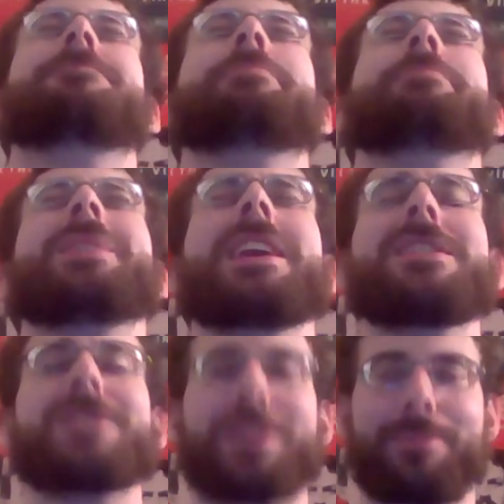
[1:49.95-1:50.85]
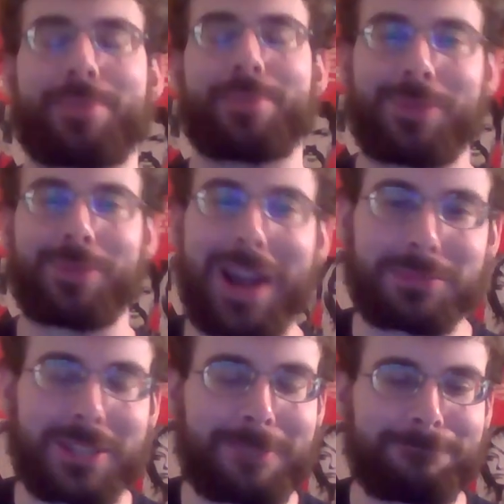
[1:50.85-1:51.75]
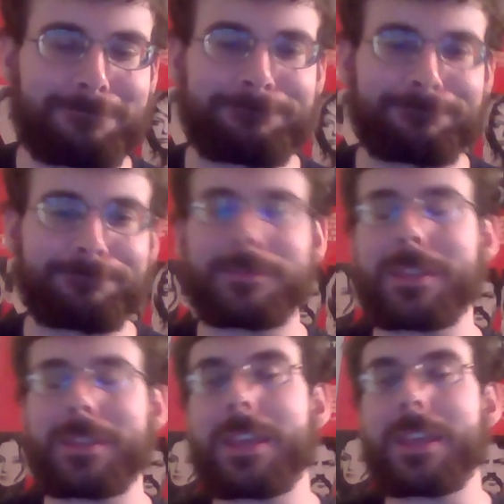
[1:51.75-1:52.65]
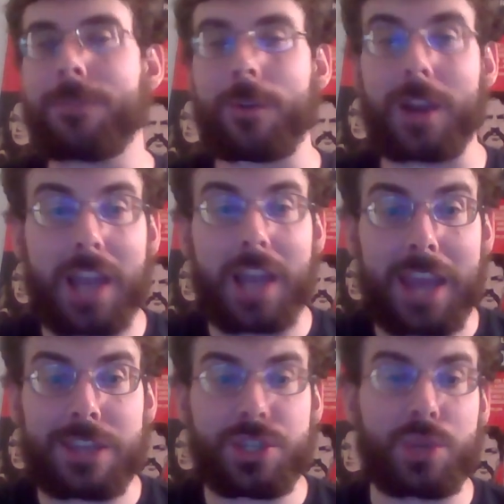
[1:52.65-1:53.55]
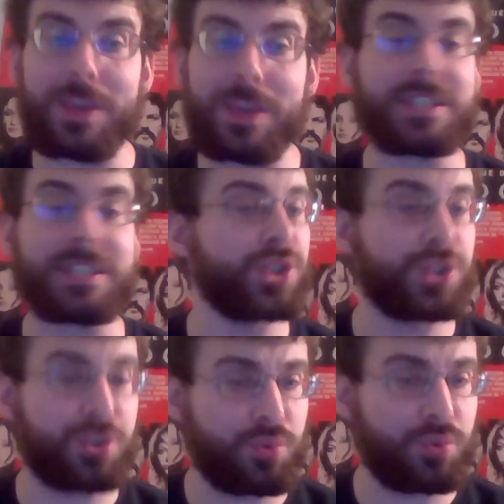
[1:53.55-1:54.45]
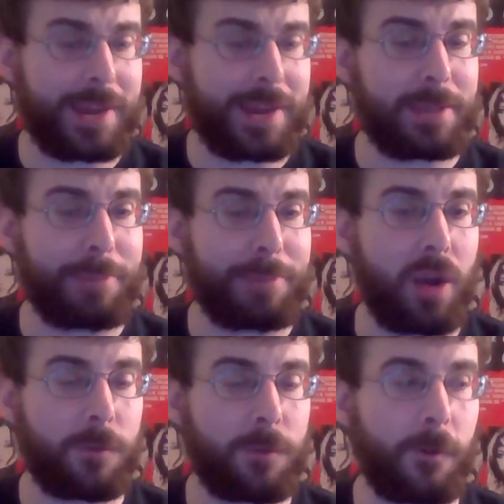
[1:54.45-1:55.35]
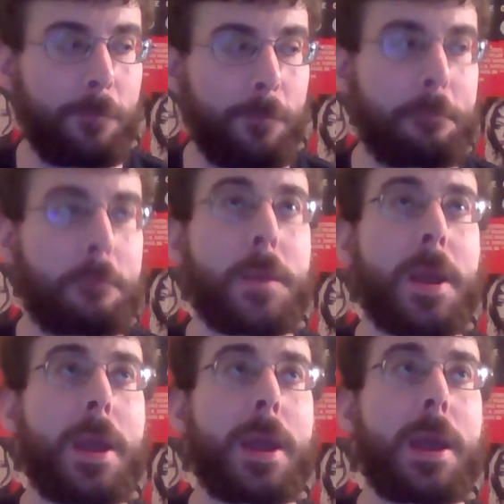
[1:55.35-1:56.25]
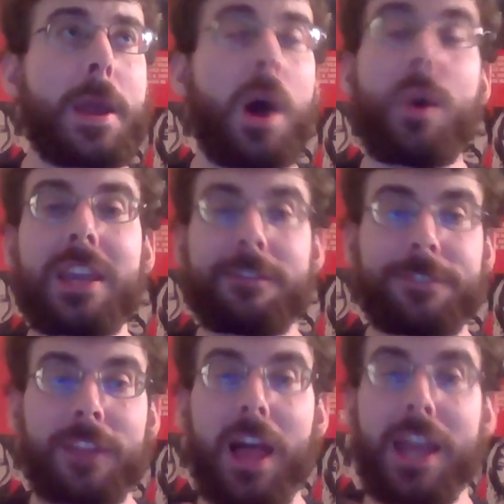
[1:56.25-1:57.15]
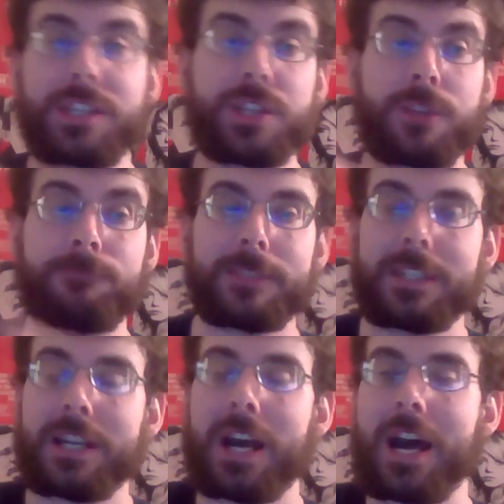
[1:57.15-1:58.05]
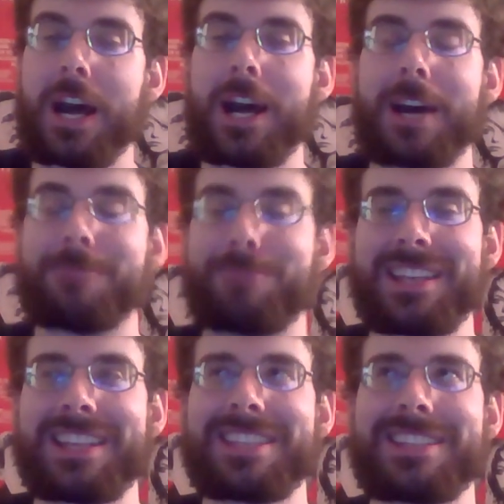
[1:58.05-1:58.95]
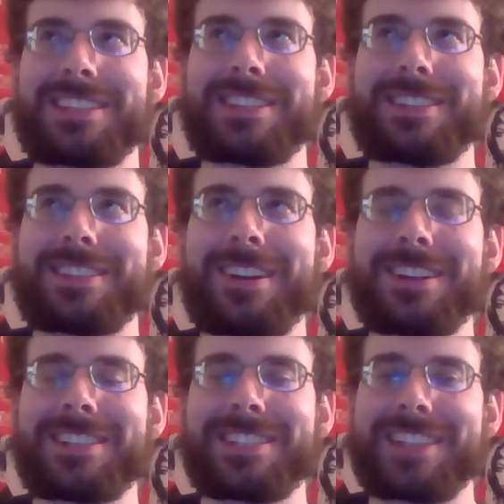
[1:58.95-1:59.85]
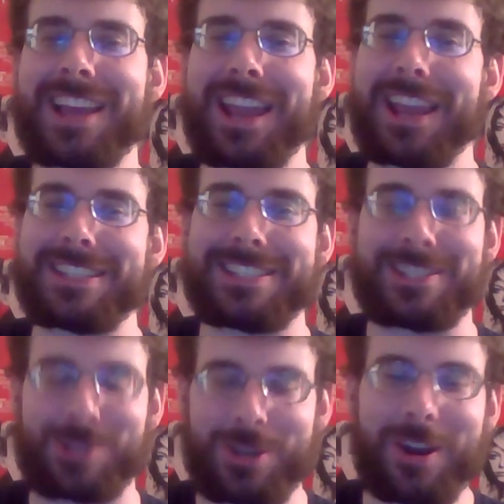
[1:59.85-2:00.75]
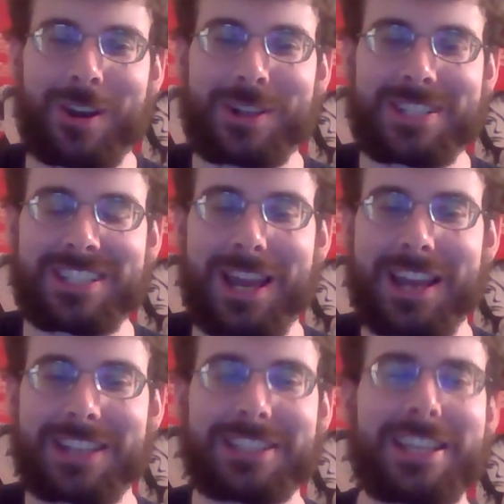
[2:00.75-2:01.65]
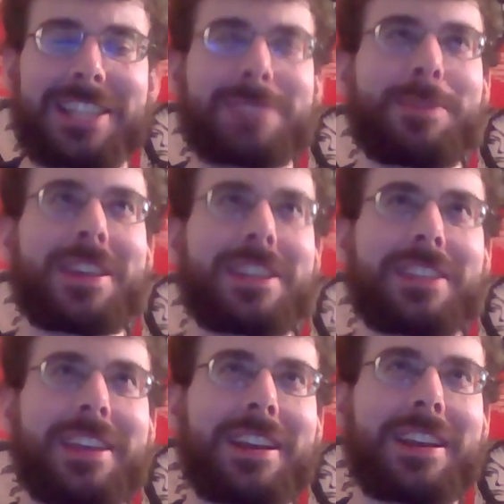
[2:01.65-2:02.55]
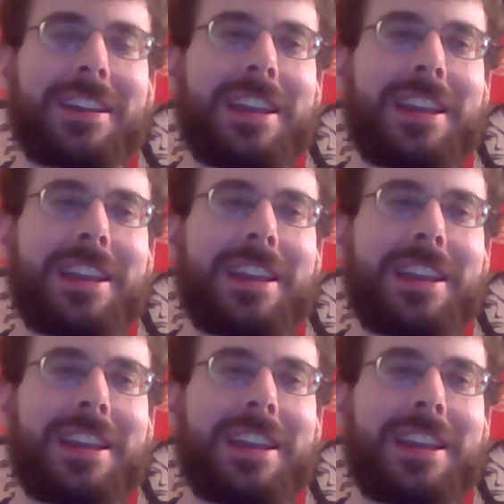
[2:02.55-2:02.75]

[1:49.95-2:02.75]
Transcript: But here's the problem: for a kaiju, he's extremely powerful. Oh, and he can fly too. But Darkseid is Darkseid. Let's be clear.